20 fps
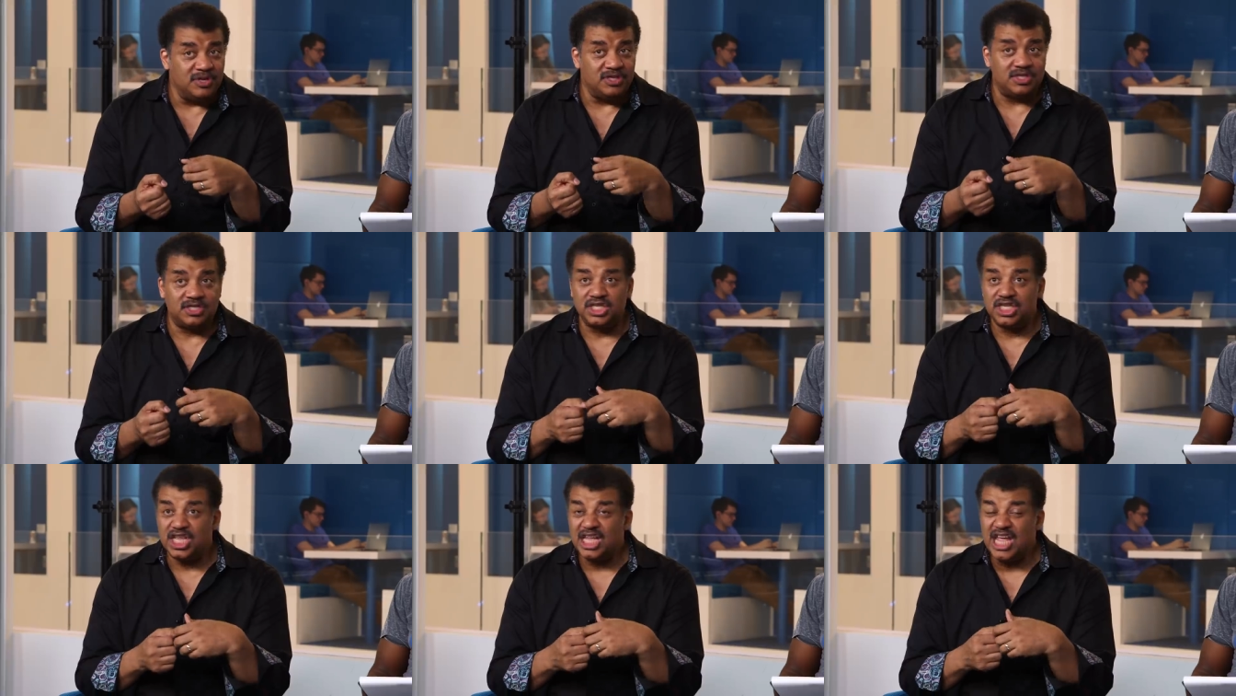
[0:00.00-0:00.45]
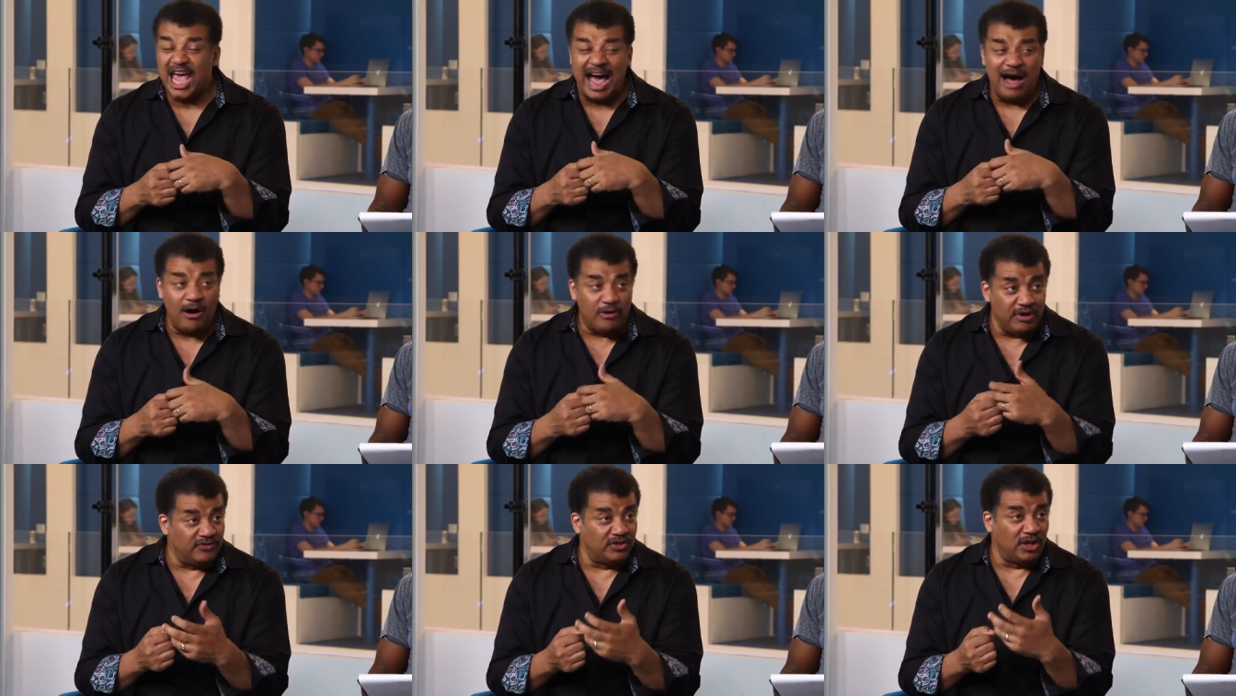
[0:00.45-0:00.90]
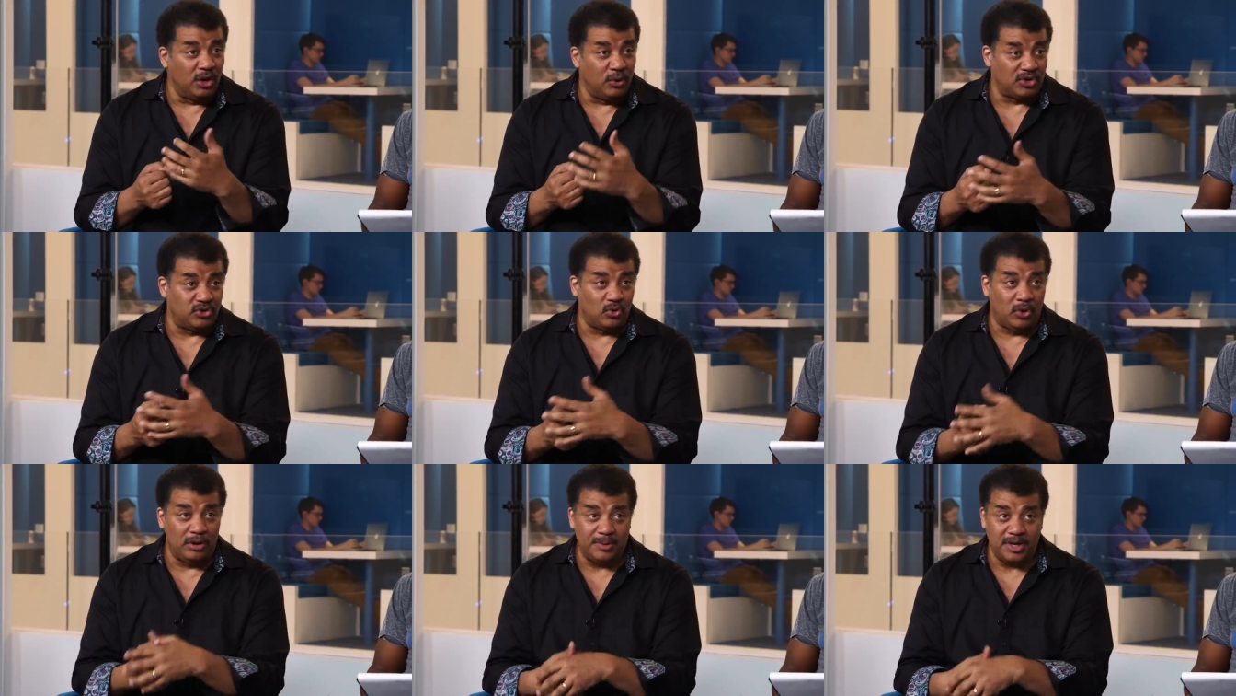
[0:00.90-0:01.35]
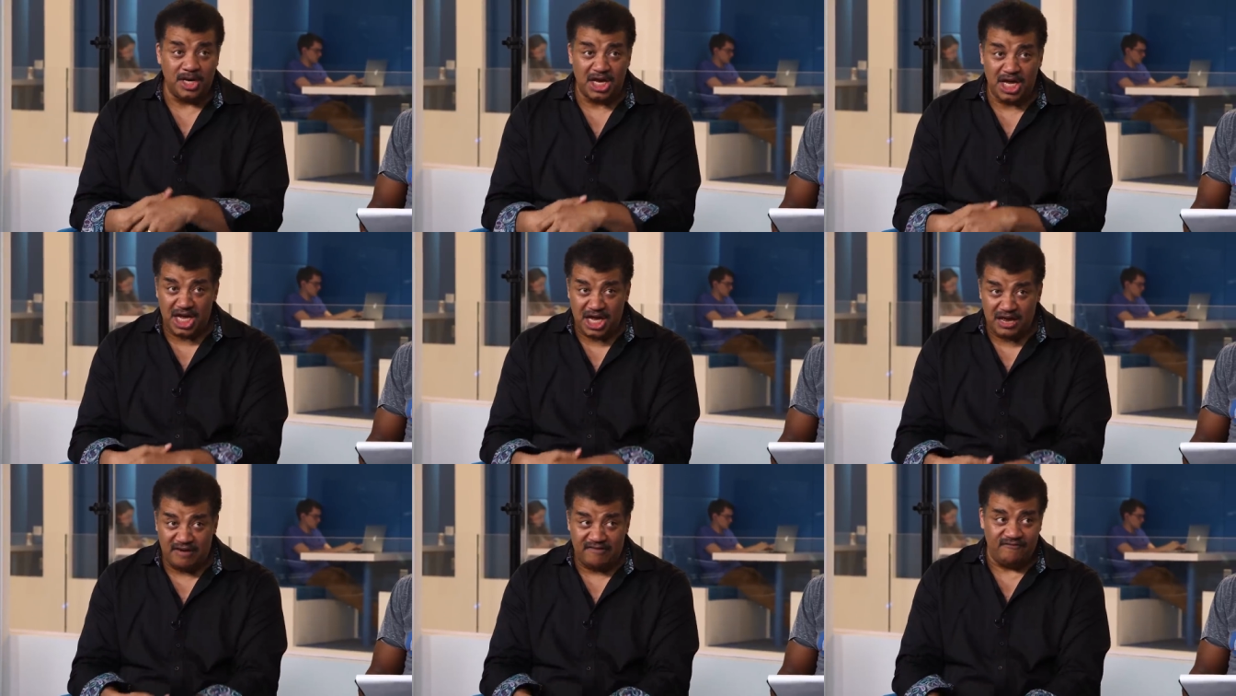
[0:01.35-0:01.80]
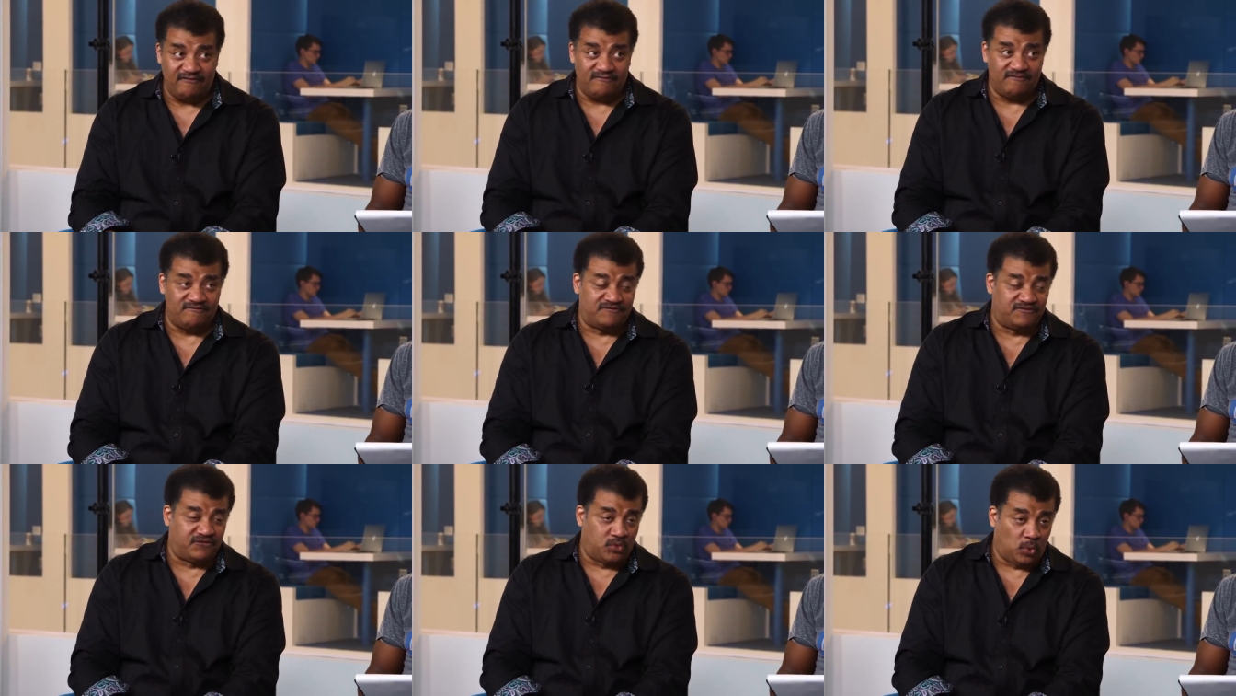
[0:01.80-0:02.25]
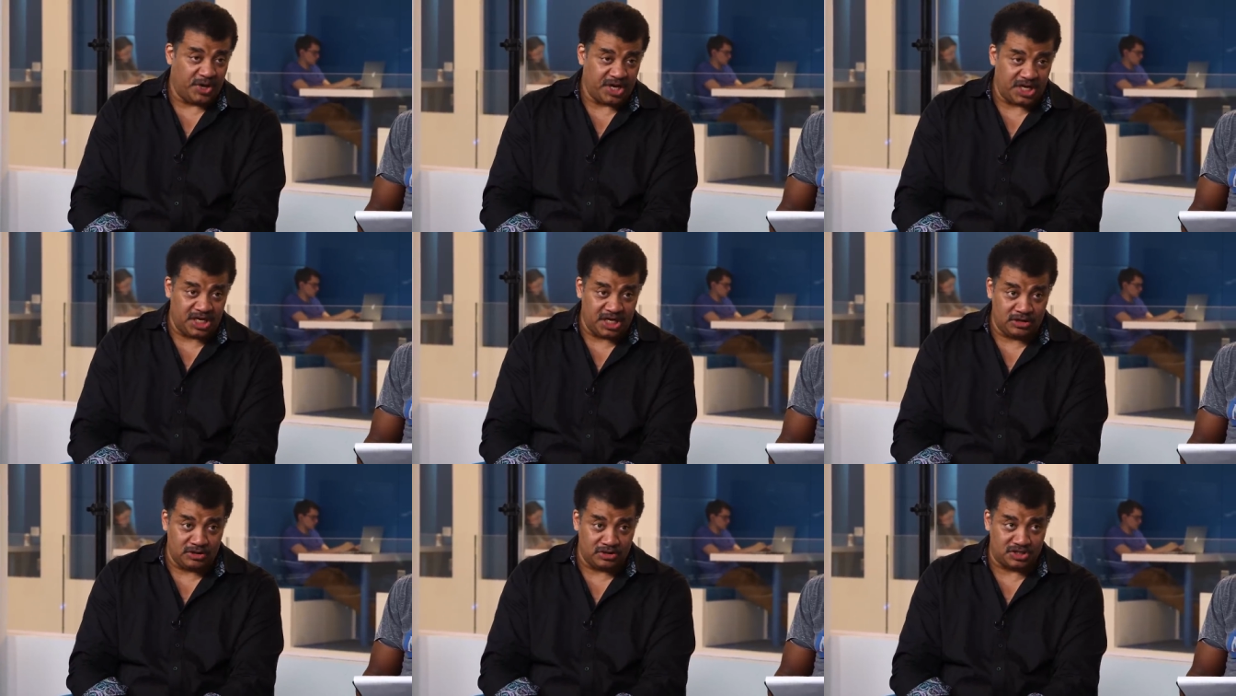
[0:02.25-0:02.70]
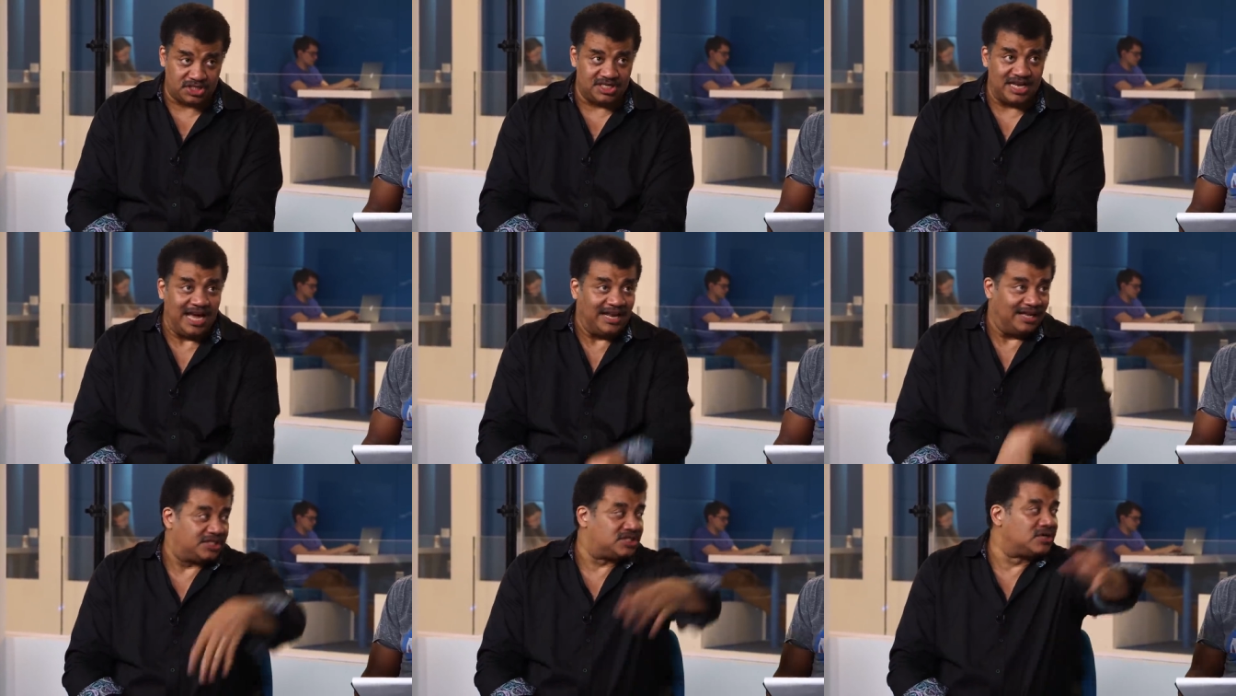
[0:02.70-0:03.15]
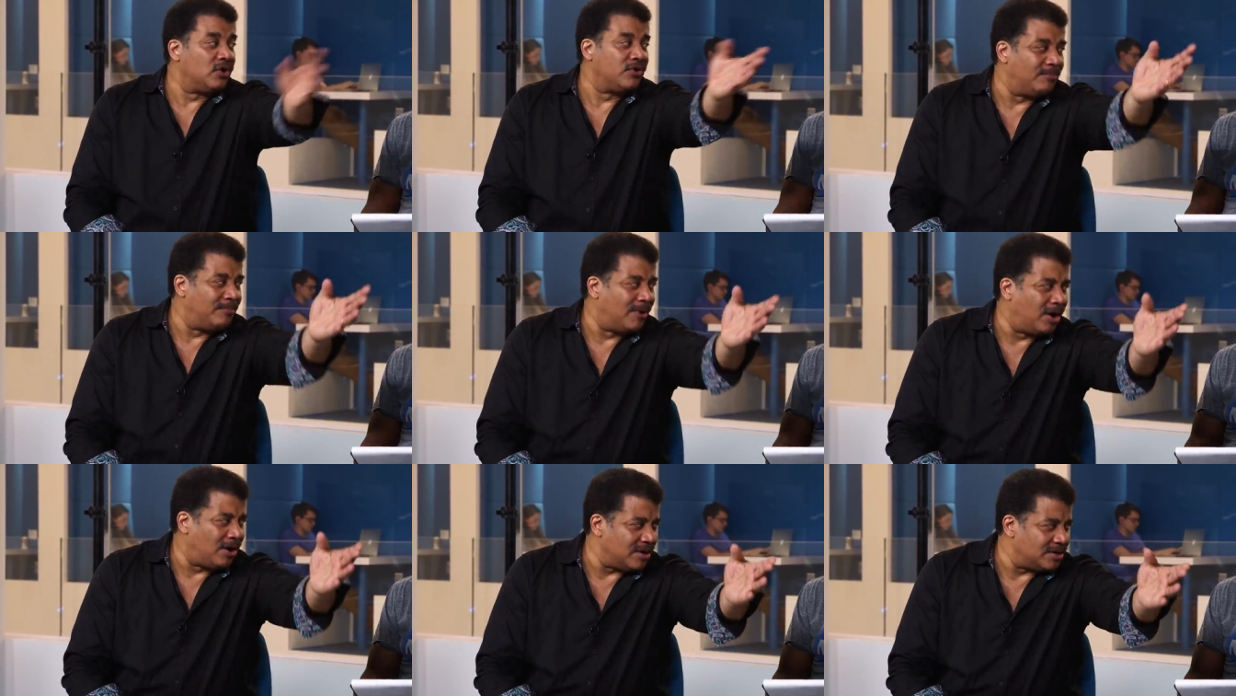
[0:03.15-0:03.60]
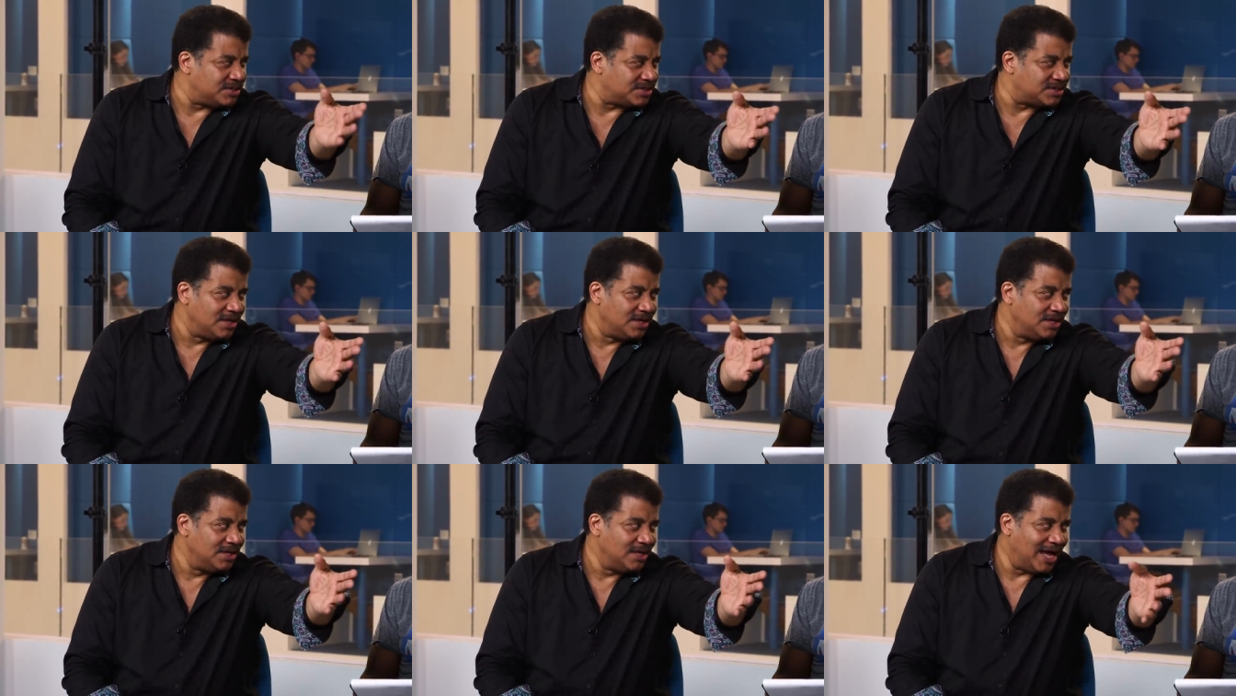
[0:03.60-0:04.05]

been out of low Earth orbit in forty years. Now let's go to Mars.